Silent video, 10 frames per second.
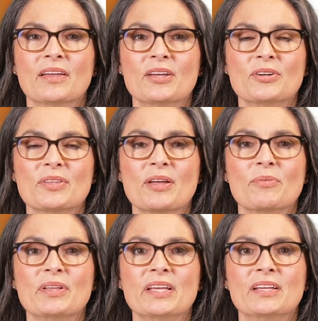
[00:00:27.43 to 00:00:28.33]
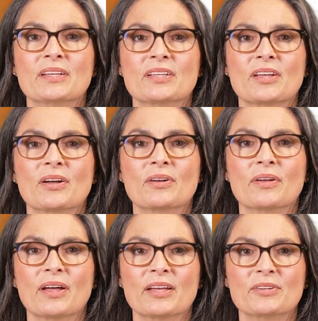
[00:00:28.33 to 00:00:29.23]
Here's everything you need to know.
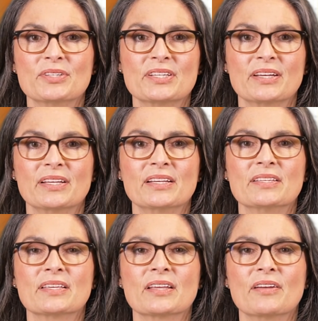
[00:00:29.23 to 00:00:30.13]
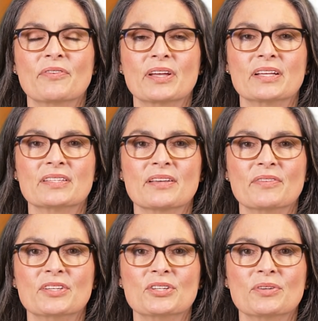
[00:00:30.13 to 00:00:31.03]
Understanding the significance of
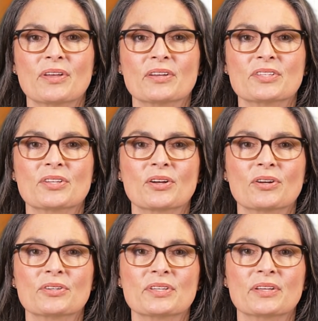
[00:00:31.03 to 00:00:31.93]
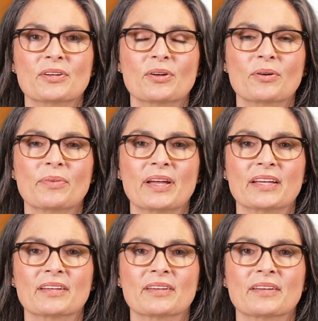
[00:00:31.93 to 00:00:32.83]
the $2,000 MOOP.